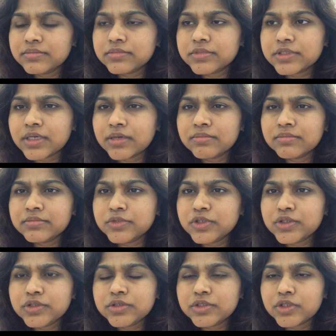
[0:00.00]
some
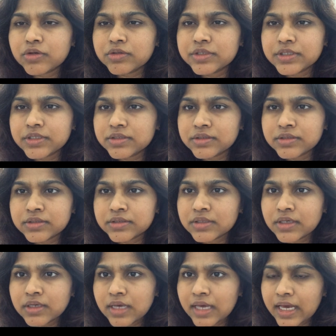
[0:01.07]
Johnson's
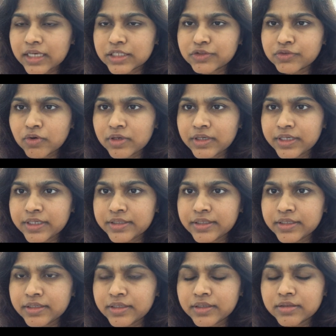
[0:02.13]

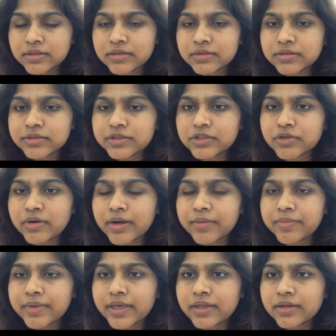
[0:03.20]
exfoliating scrub,
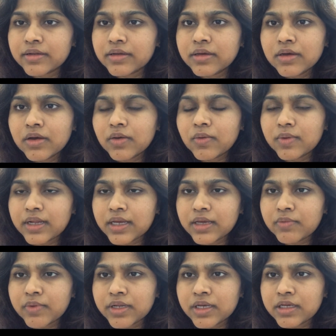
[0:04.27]
and when
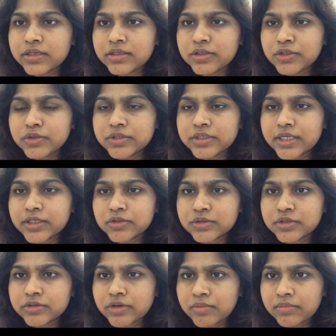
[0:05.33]
I used that to
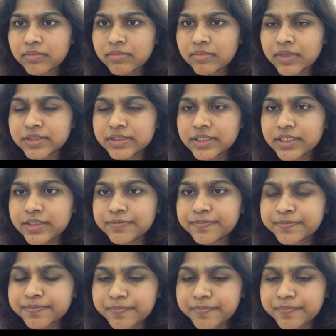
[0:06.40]
scrub my skin